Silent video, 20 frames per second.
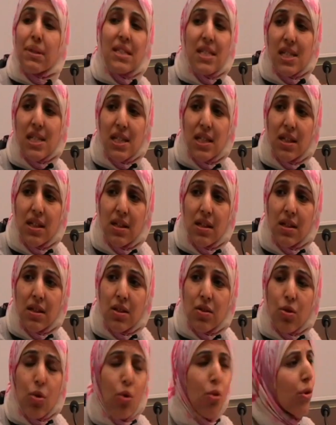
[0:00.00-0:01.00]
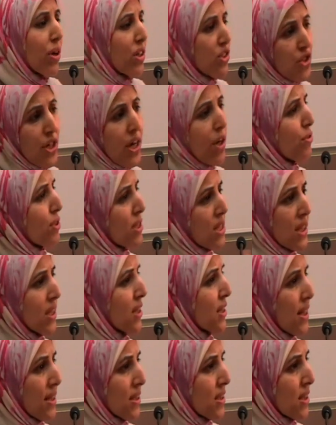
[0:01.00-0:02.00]
pity or our charity
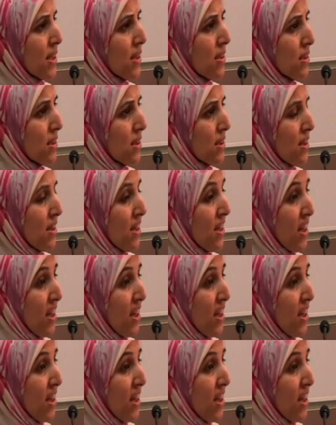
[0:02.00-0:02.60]
in that sense.